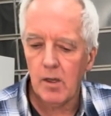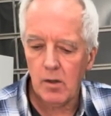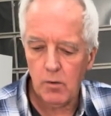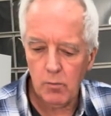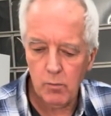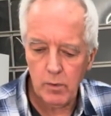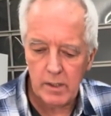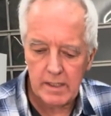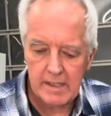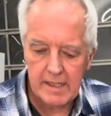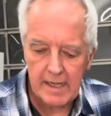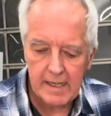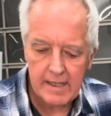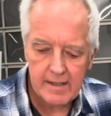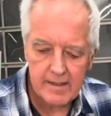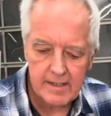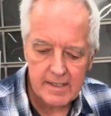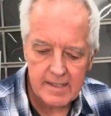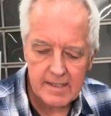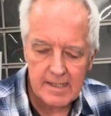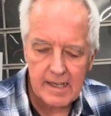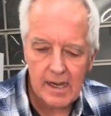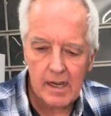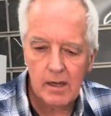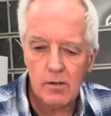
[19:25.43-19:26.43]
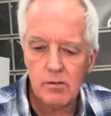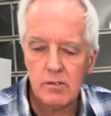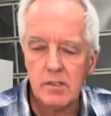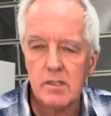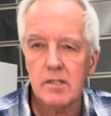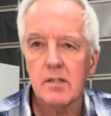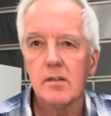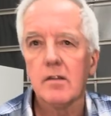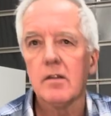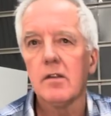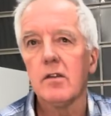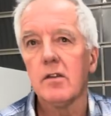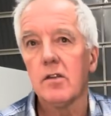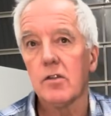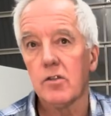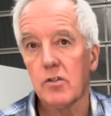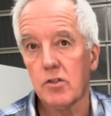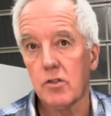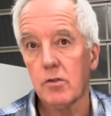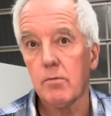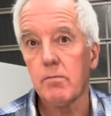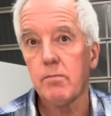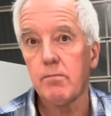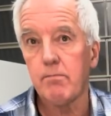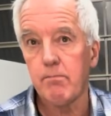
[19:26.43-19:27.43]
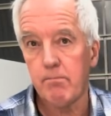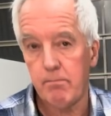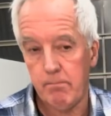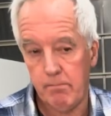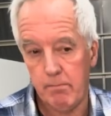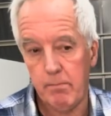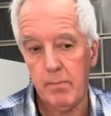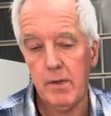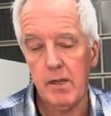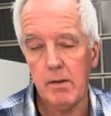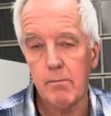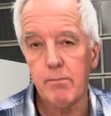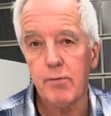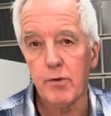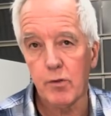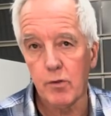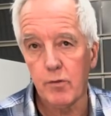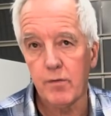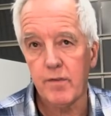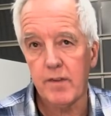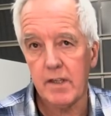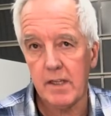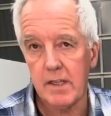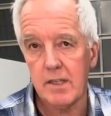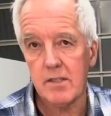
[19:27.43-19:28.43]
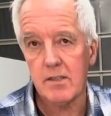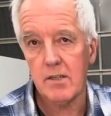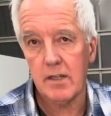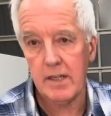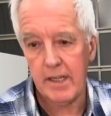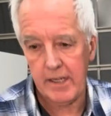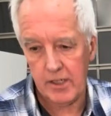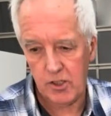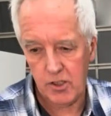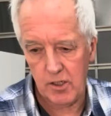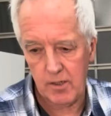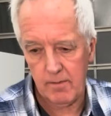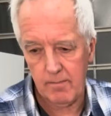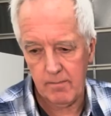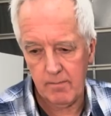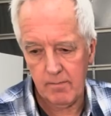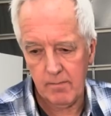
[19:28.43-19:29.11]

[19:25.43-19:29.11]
we take this out to improve the insulation.